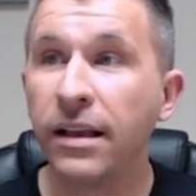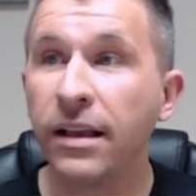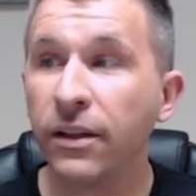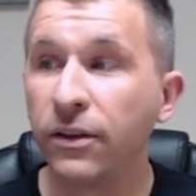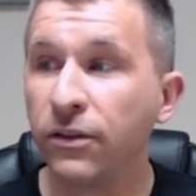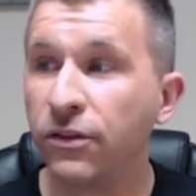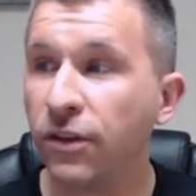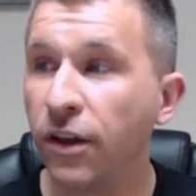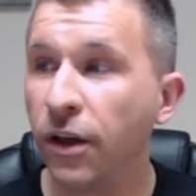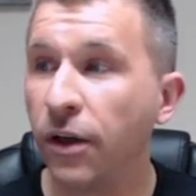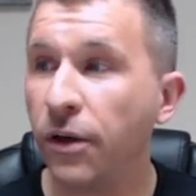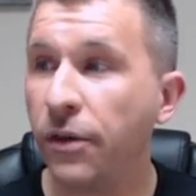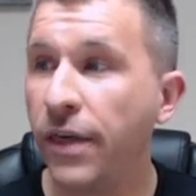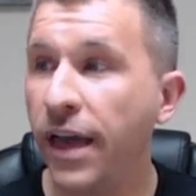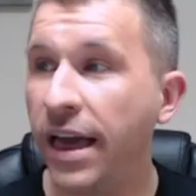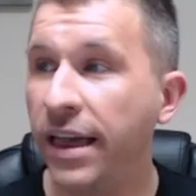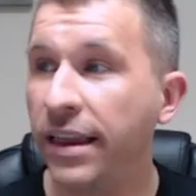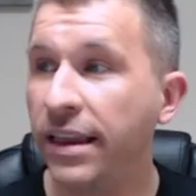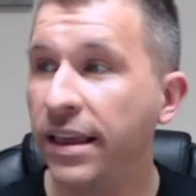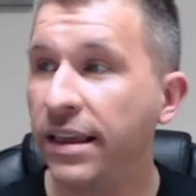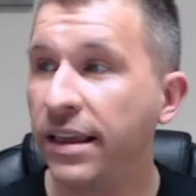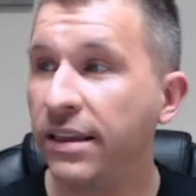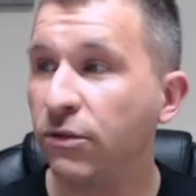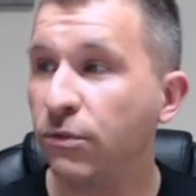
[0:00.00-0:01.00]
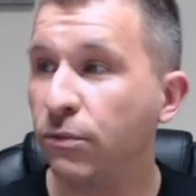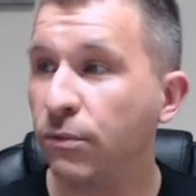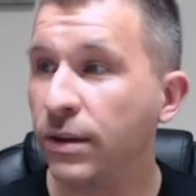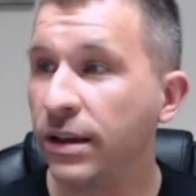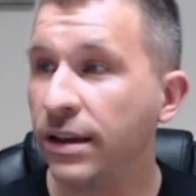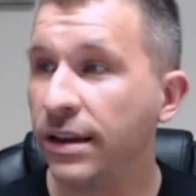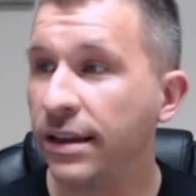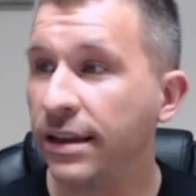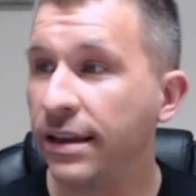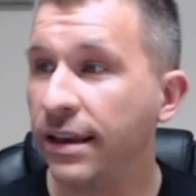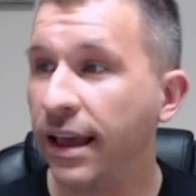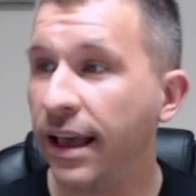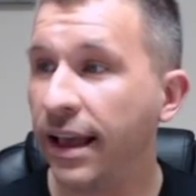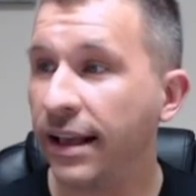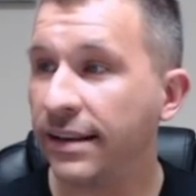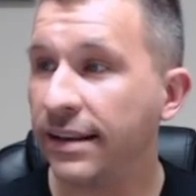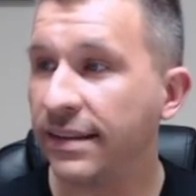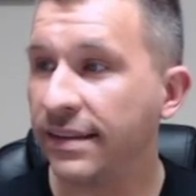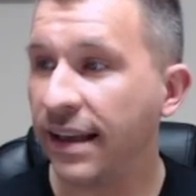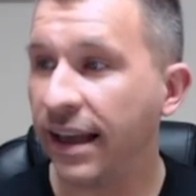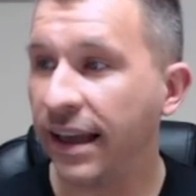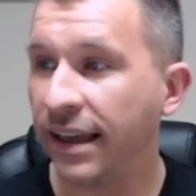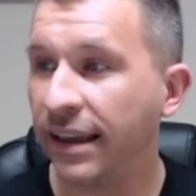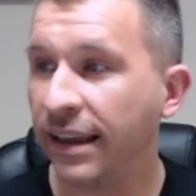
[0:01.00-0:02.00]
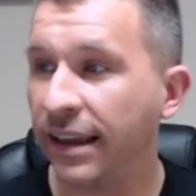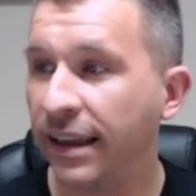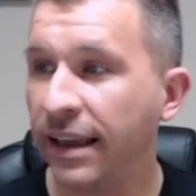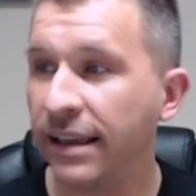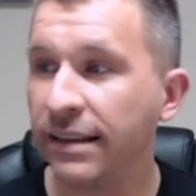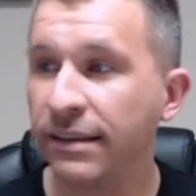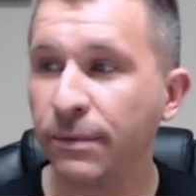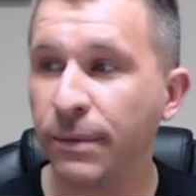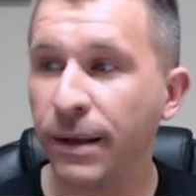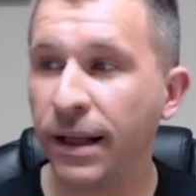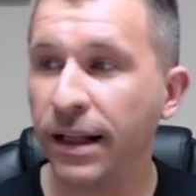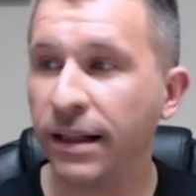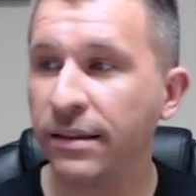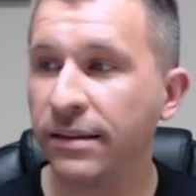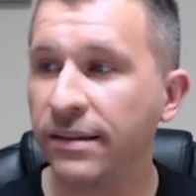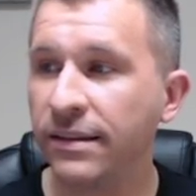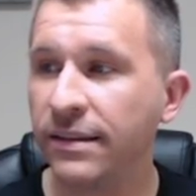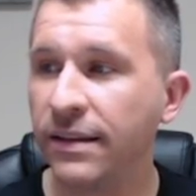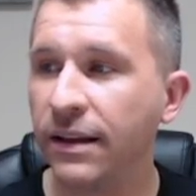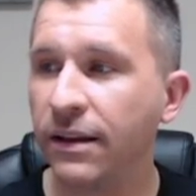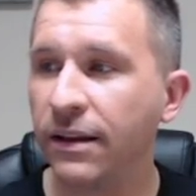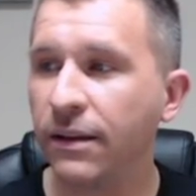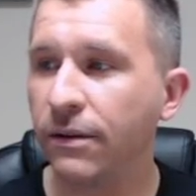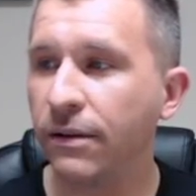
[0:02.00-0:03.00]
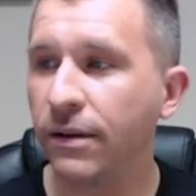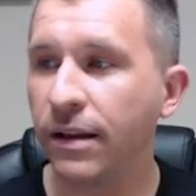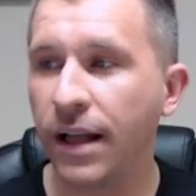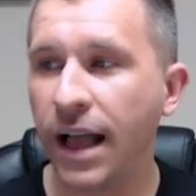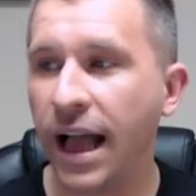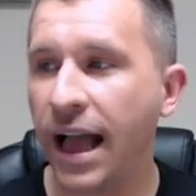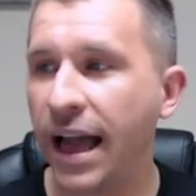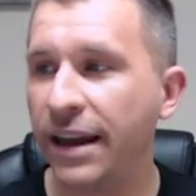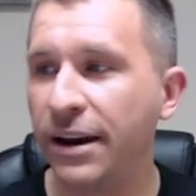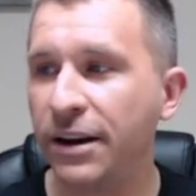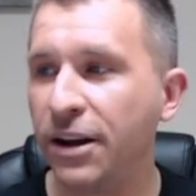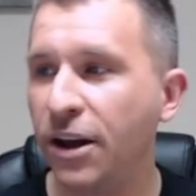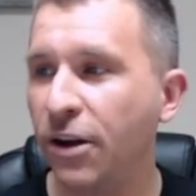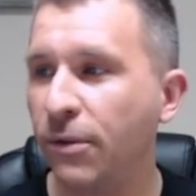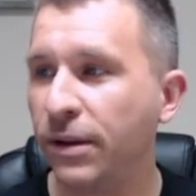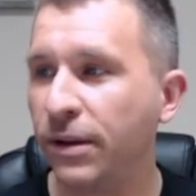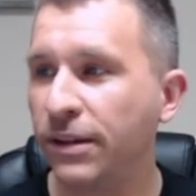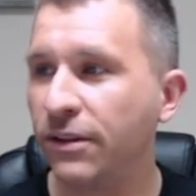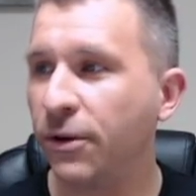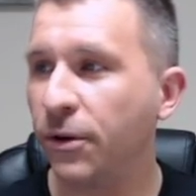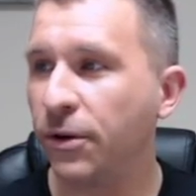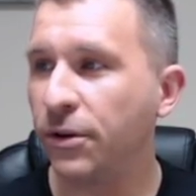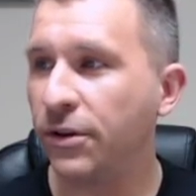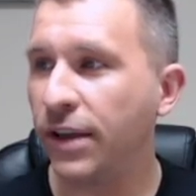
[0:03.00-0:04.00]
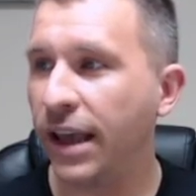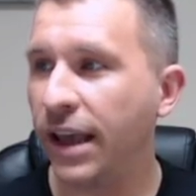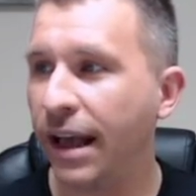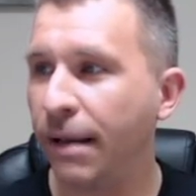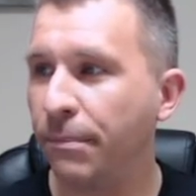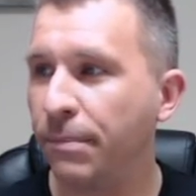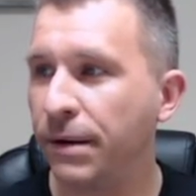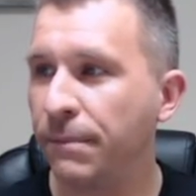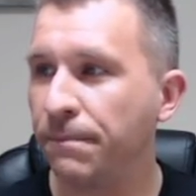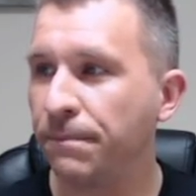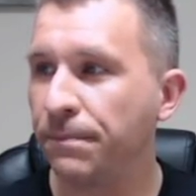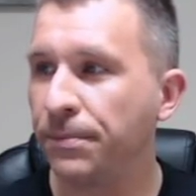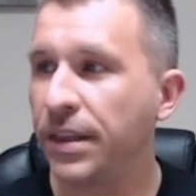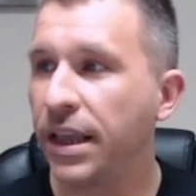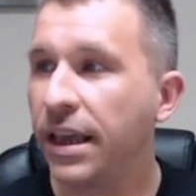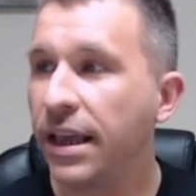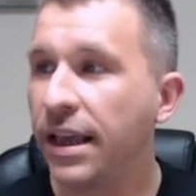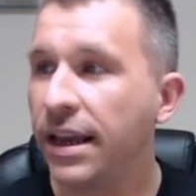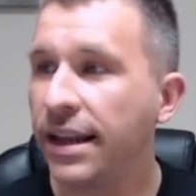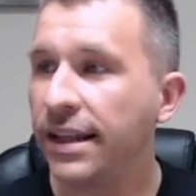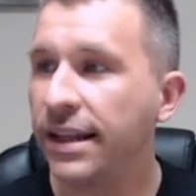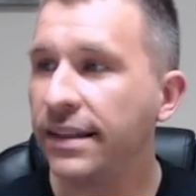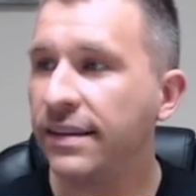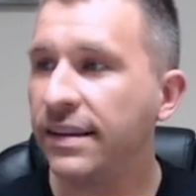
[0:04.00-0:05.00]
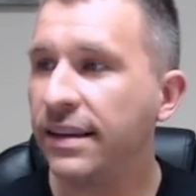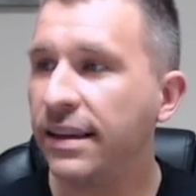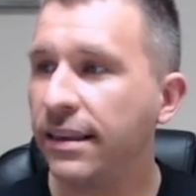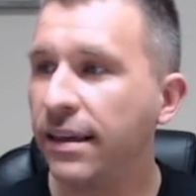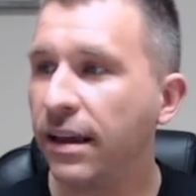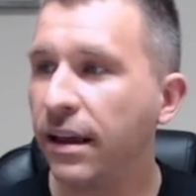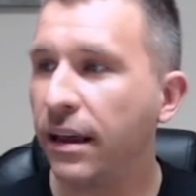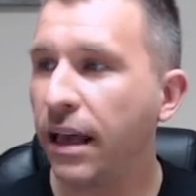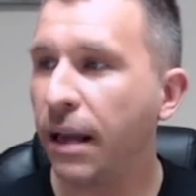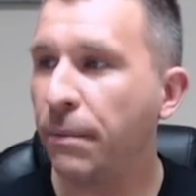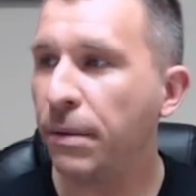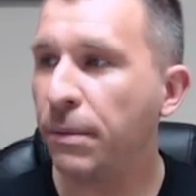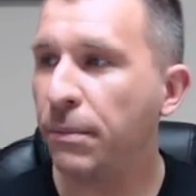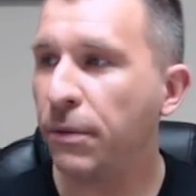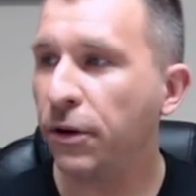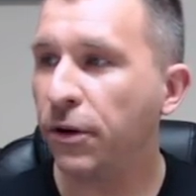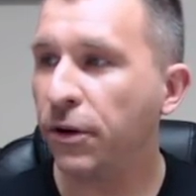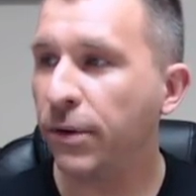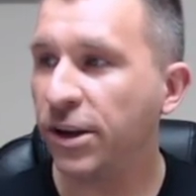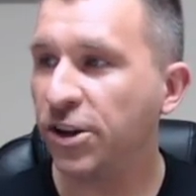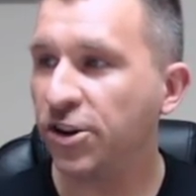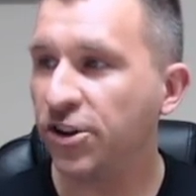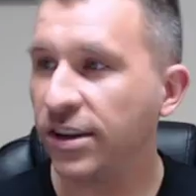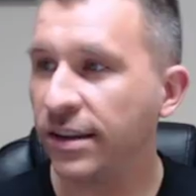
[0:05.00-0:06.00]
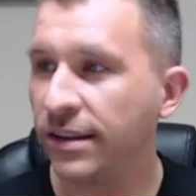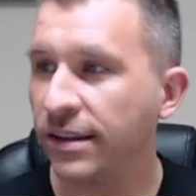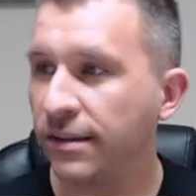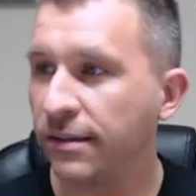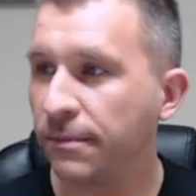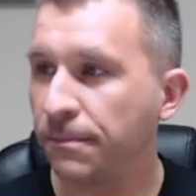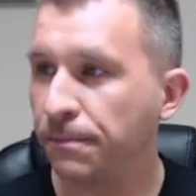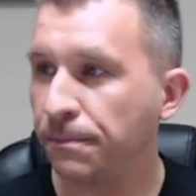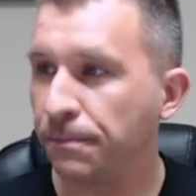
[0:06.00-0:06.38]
So that is really exciting as well. So I don't know what's going to happen. Let's see here. There are a couple more questions.